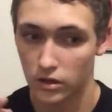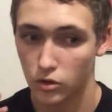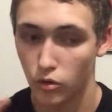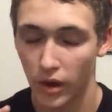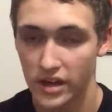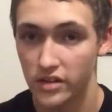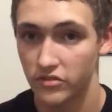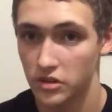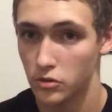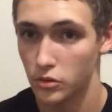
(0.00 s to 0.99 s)
quite a
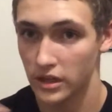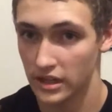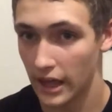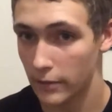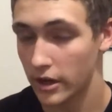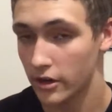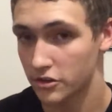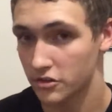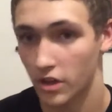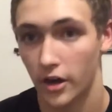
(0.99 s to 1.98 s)
few indie game
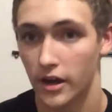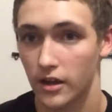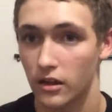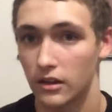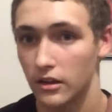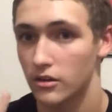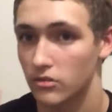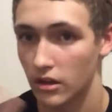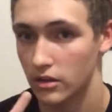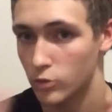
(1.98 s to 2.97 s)
characters, alright? And
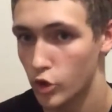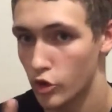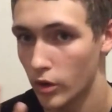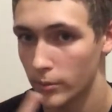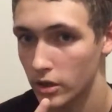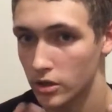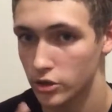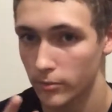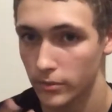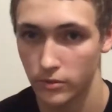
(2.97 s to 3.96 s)
there's like two I'm gonna
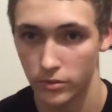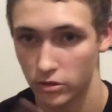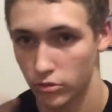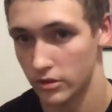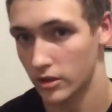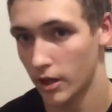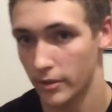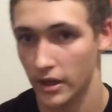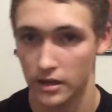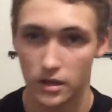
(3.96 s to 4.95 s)
jump in between
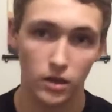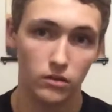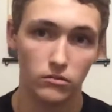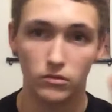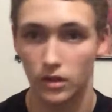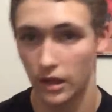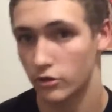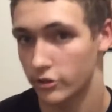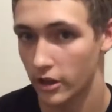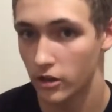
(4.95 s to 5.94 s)
Cuphead and
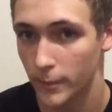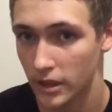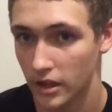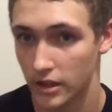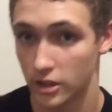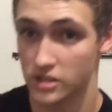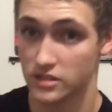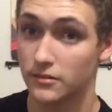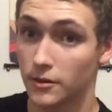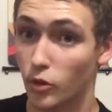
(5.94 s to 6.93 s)
Undertale. I mean, like, because
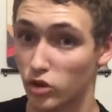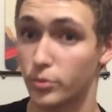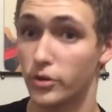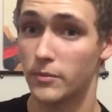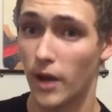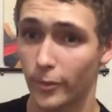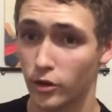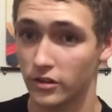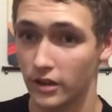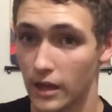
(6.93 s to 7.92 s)
they're both pretty
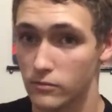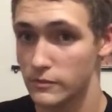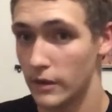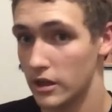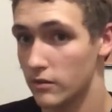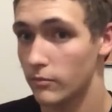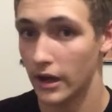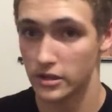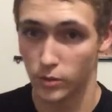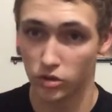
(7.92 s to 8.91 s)
popular indie games made
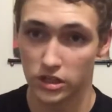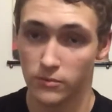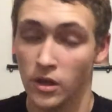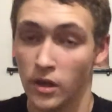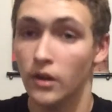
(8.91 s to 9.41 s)
by a small team,